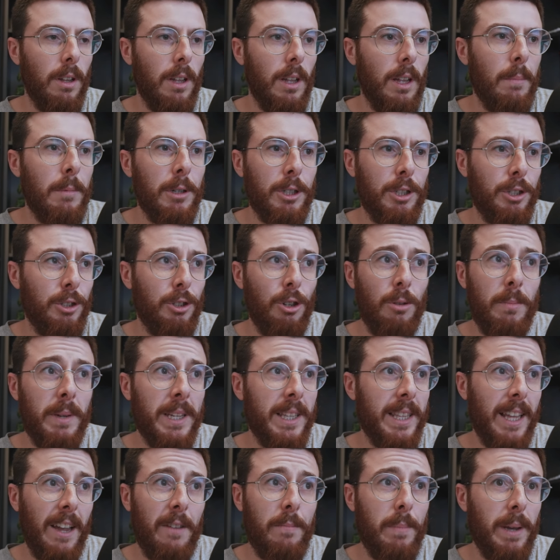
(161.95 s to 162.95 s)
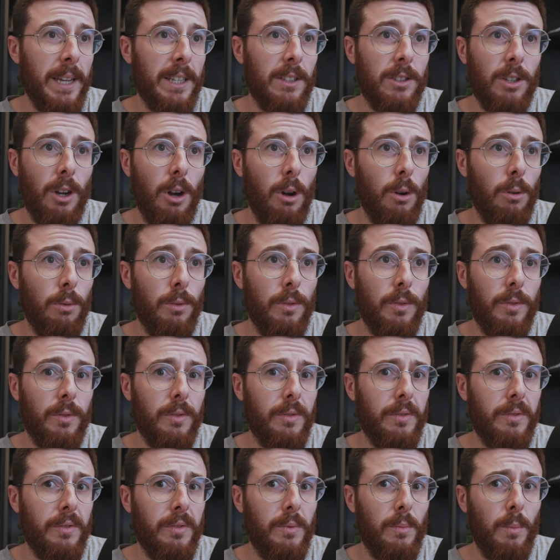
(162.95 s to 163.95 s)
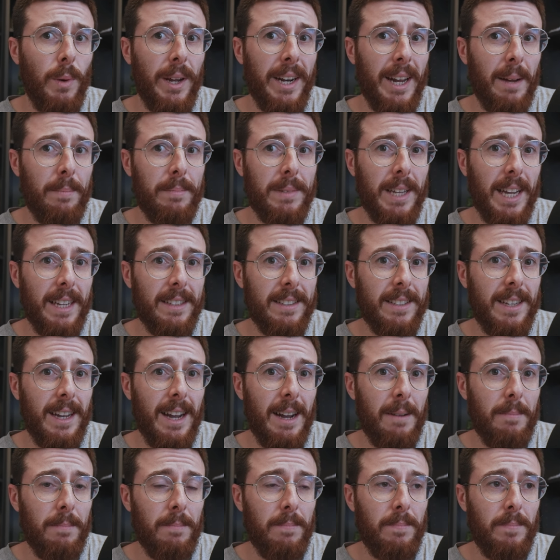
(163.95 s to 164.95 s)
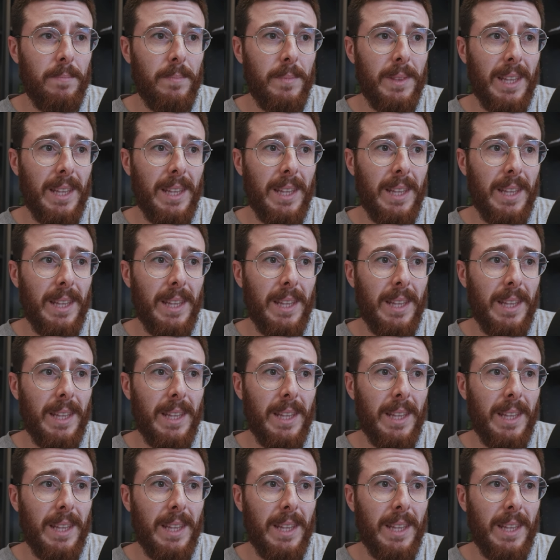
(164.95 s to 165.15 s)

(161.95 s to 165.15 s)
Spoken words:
I'm assuming they've been told when updates come,